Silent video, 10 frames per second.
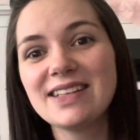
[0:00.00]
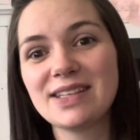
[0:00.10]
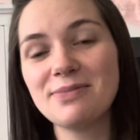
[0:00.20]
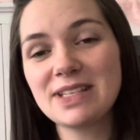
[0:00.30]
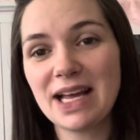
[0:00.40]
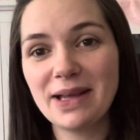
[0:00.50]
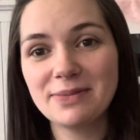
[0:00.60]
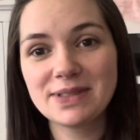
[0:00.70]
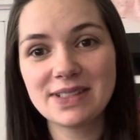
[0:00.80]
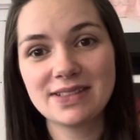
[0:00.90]

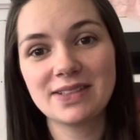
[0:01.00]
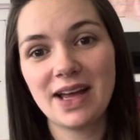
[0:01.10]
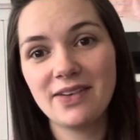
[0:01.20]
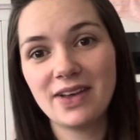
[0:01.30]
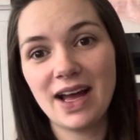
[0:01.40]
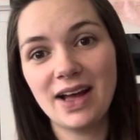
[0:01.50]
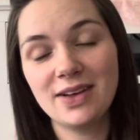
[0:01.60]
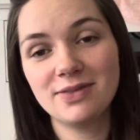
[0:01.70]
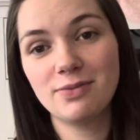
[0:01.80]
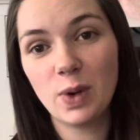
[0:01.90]
sometimes I've
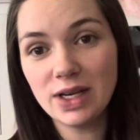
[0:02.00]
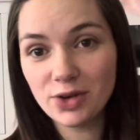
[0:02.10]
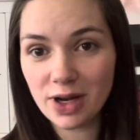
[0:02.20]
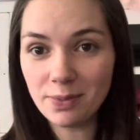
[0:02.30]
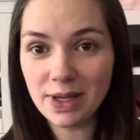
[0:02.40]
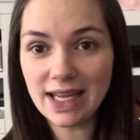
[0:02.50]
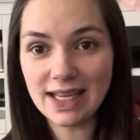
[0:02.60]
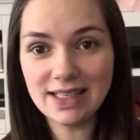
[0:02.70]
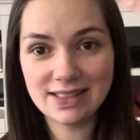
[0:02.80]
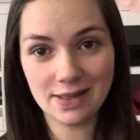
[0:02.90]
got 1 grumpy
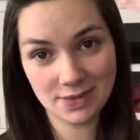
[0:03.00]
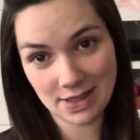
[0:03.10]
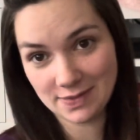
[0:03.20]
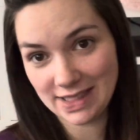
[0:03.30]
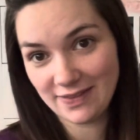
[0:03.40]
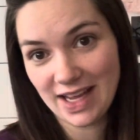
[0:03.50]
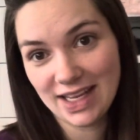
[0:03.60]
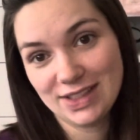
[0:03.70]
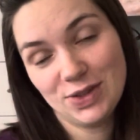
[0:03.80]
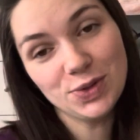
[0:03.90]
kid, sometimes I've
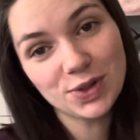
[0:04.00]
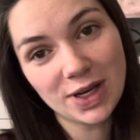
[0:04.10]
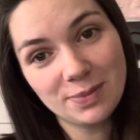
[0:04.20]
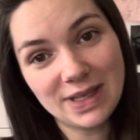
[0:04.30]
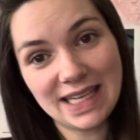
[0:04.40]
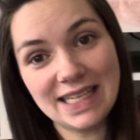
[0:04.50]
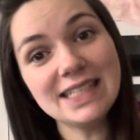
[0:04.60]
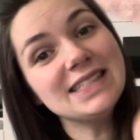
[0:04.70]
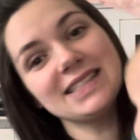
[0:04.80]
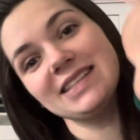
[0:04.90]
got 2 grumpy
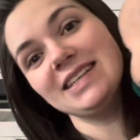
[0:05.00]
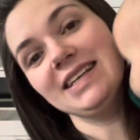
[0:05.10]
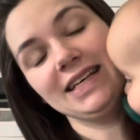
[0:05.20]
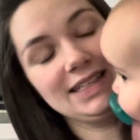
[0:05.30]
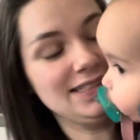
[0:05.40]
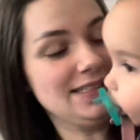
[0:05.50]
kids, and